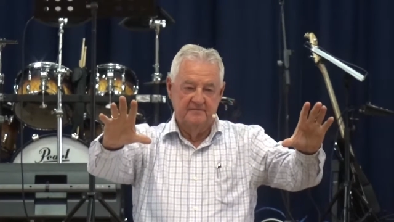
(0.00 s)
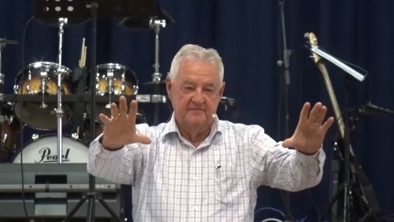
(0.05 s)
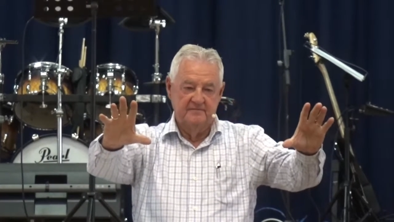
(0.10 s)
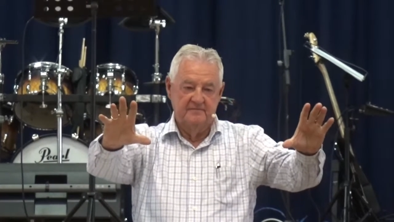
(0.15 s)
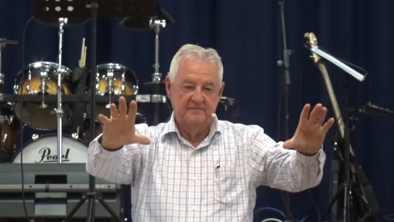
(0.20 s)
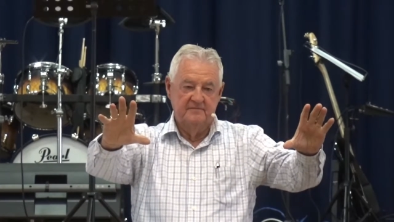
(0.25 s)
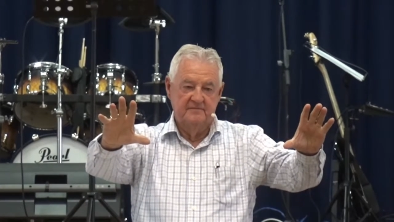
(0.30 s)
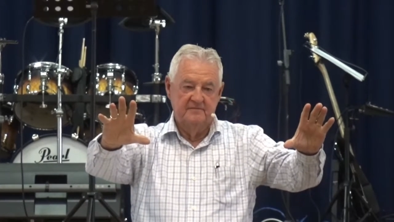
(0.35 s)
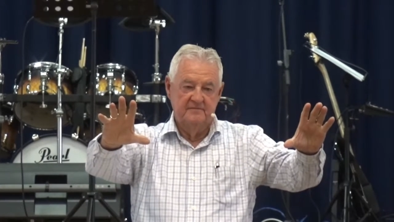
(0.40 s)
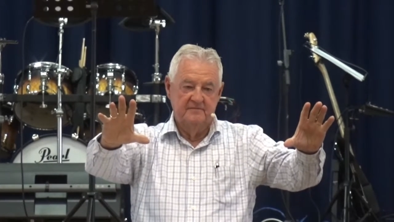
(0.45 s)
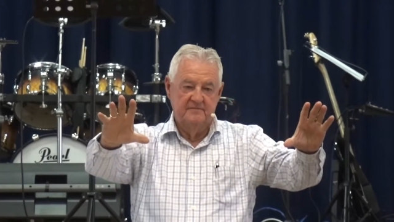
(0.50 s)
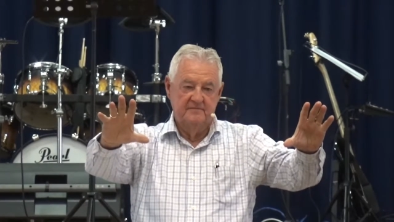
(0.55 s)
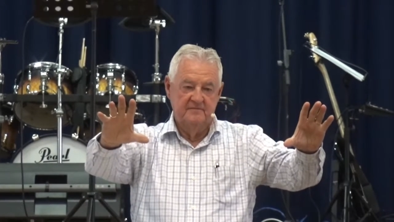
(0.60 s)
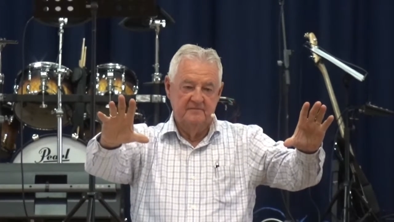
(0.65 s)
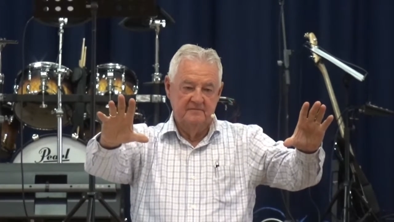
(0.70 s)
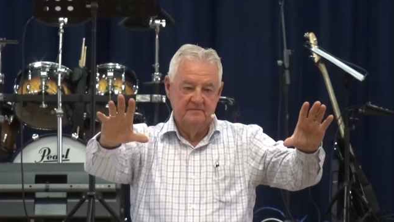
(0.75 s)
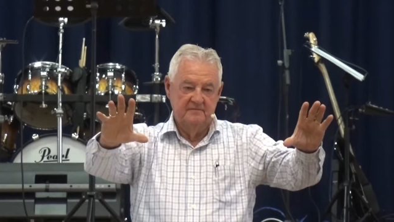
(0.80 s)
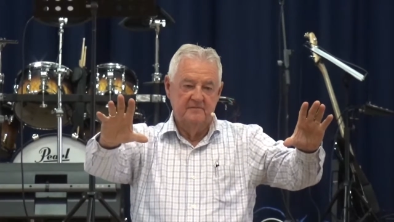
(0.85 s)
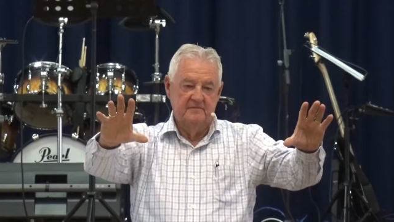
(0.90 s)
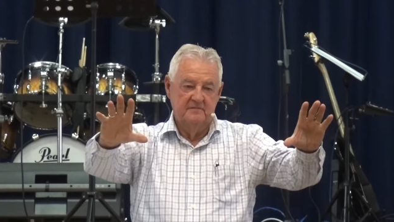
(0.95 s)

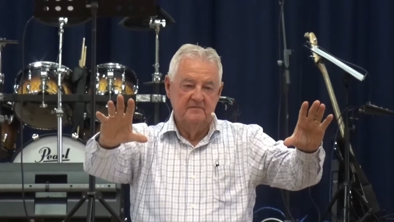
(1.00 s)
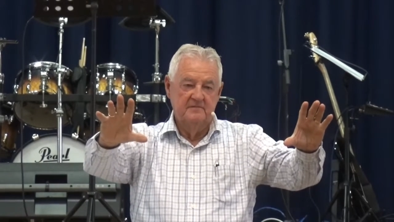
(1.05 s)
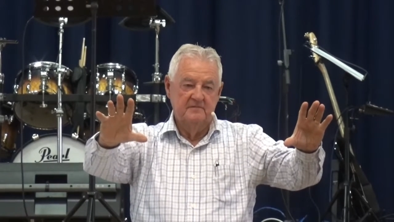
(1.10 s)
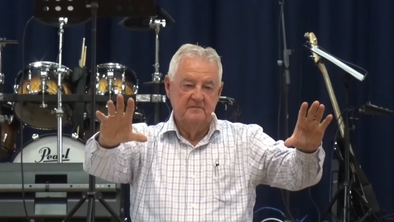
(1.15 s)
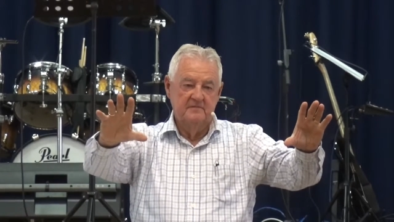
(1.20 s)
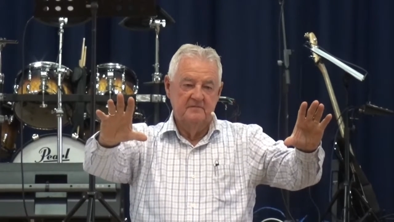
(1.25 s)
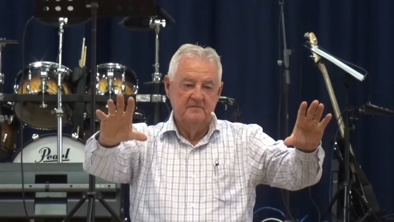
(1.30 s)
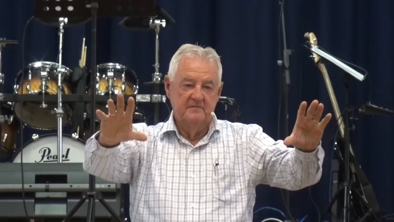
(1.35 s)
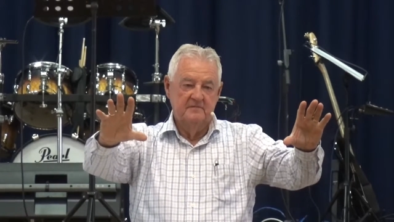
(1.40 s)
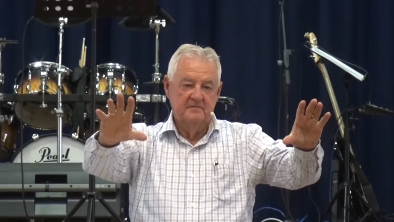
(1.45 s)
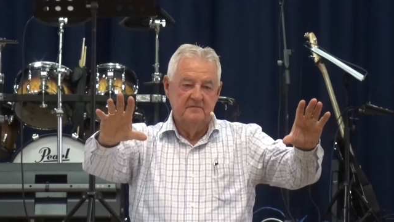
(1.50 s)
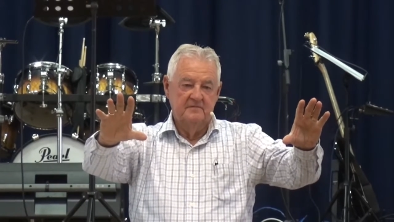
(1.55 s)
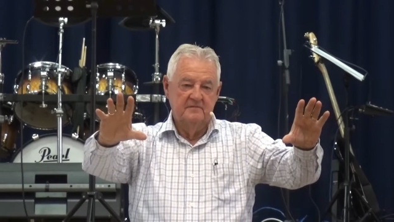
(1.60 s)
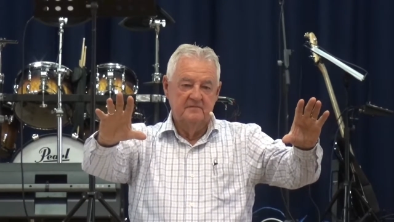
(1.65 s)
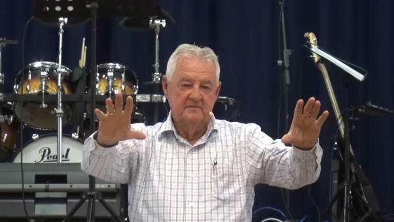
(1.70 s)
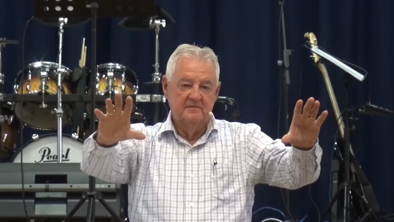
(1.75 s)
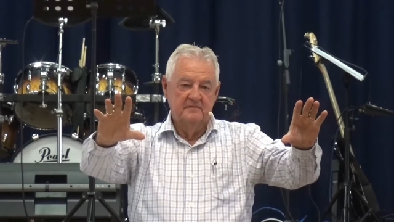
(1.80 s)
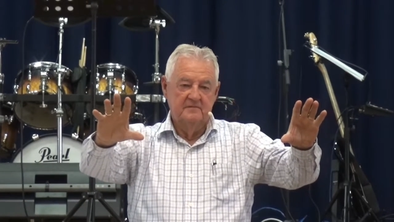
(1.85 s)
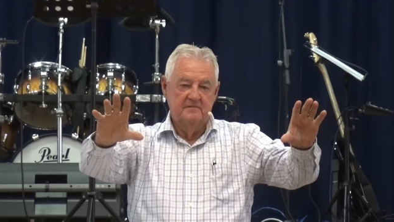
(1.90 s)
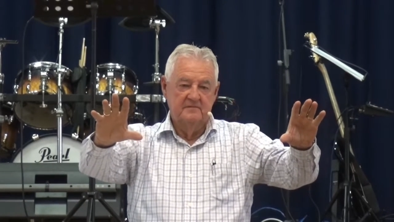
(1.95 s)

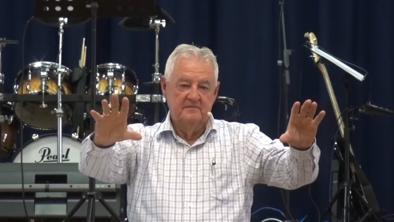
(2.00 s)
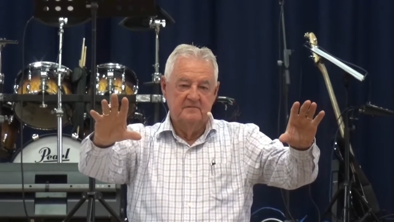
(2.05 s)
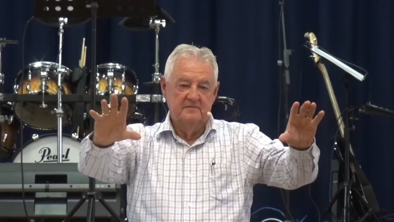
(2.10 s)
(silence)